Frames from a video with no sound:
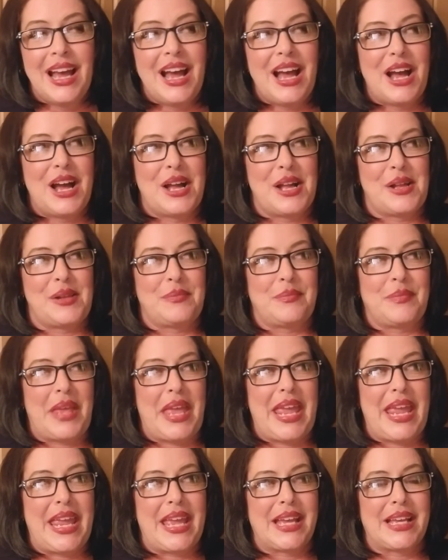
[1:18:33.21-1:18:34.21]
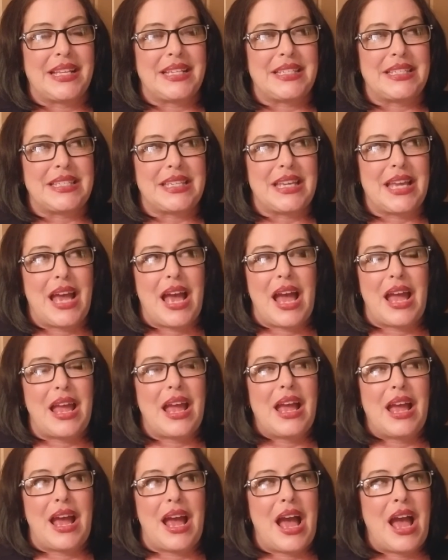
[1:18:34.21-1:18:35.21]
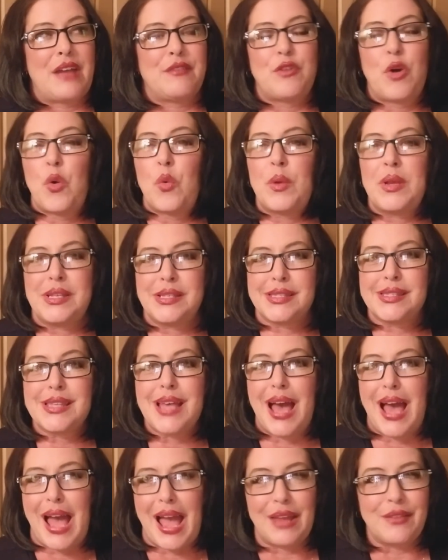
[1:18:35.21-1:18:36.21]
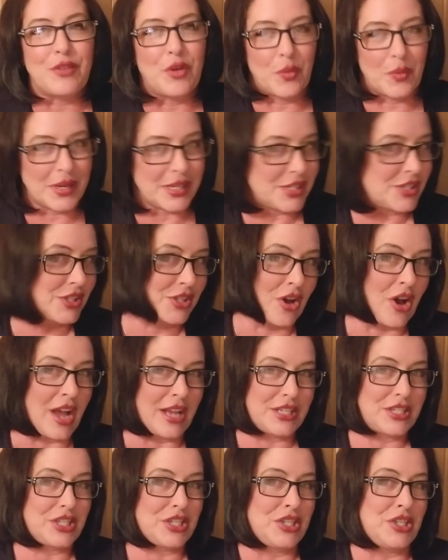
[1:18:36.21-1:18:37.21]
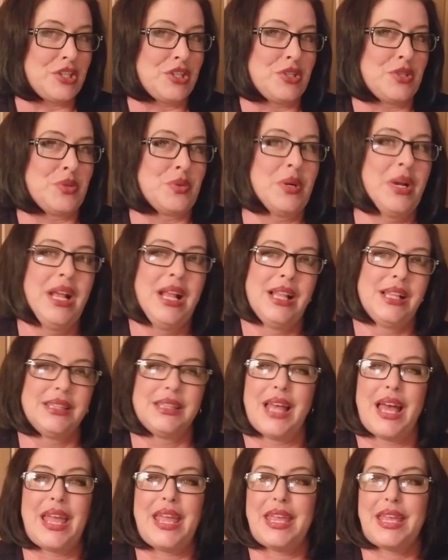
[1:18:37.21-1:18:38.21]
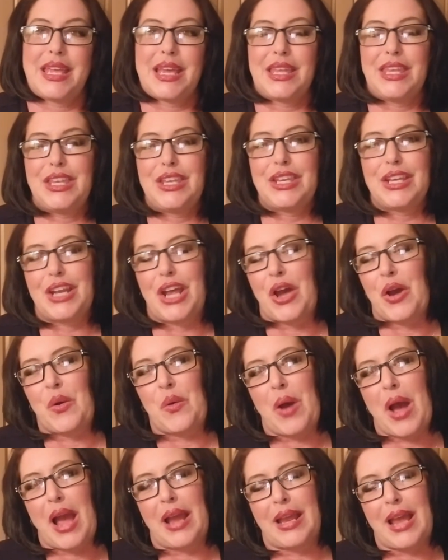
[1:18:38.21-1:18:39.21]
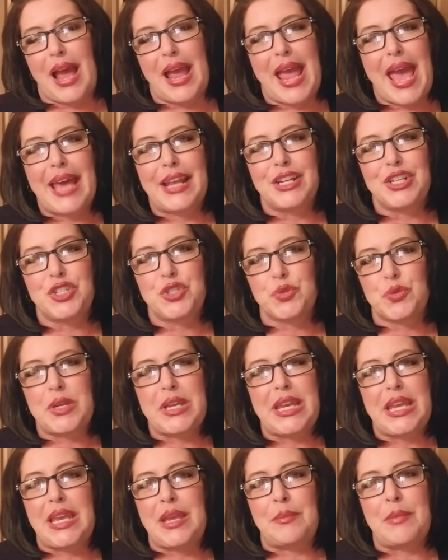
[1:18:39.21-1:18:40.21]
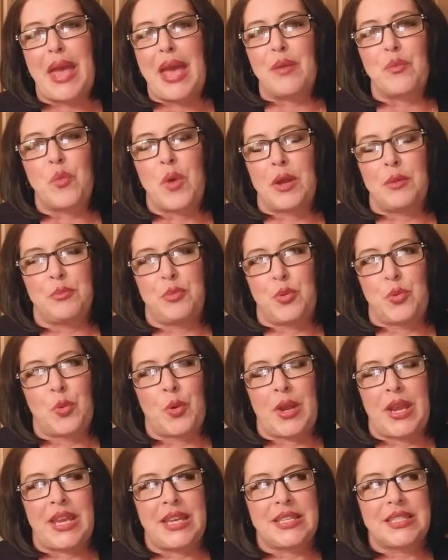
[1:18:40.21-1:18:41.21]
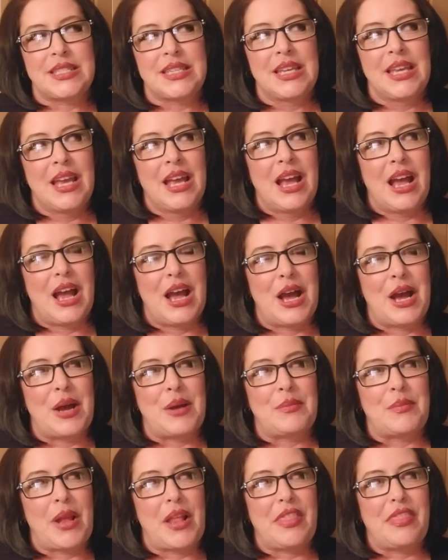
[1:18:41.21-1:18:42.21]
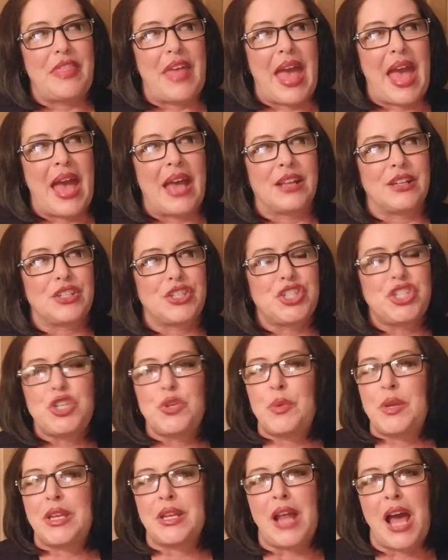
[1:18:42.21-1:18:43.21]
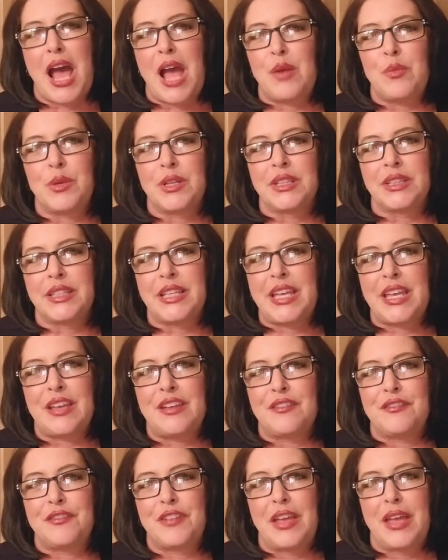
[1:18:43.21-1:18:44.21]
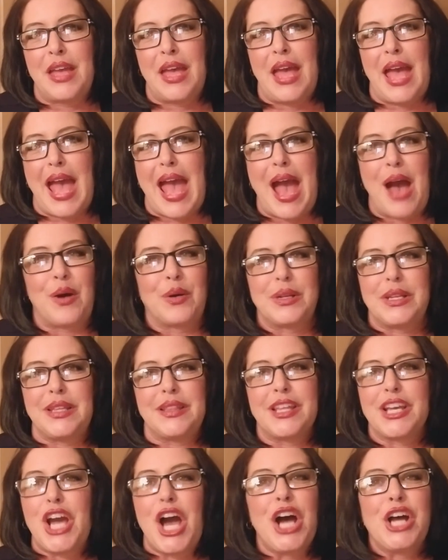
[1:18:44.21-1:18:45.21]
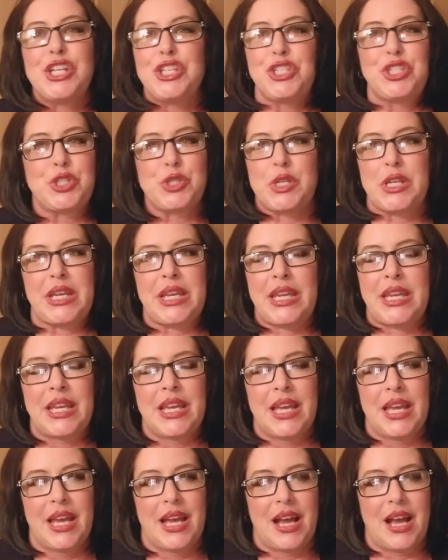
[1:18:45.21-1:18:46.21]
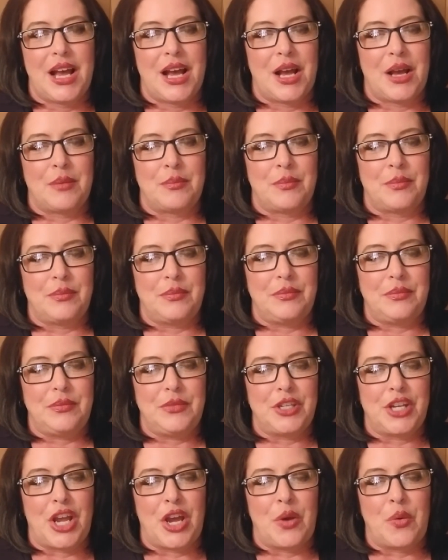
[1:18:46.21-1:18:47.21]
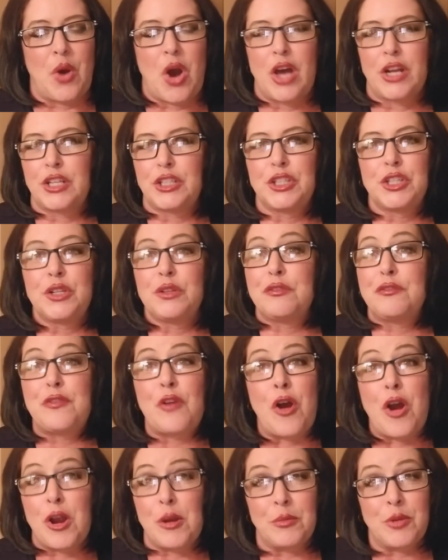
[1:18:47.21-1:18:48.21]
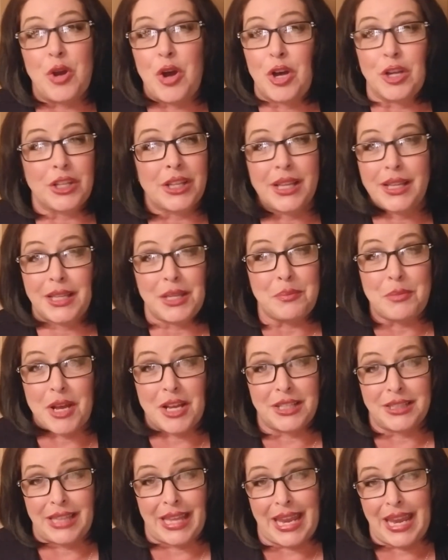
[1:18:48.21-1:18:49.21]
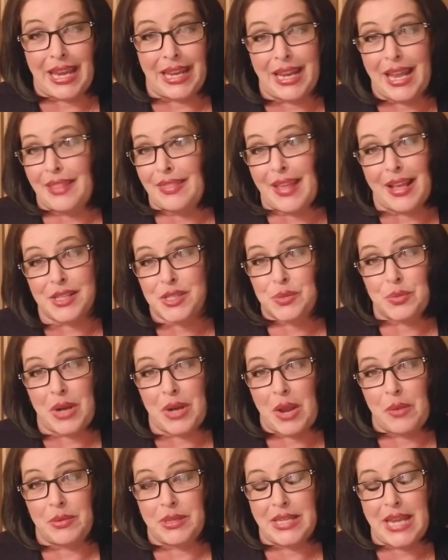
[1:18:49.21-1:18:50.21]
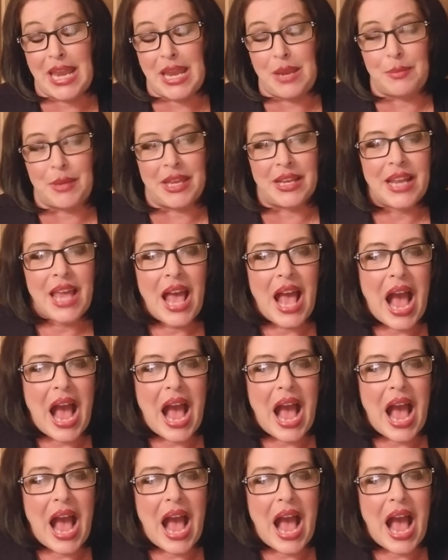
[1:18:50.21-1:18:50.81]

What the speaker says: And I've always thought too, like, you know, I had a dream at one point, that Chewy and I would live out in the country, you know, on a little farm called Lilleybugglane, and that's what I would name it.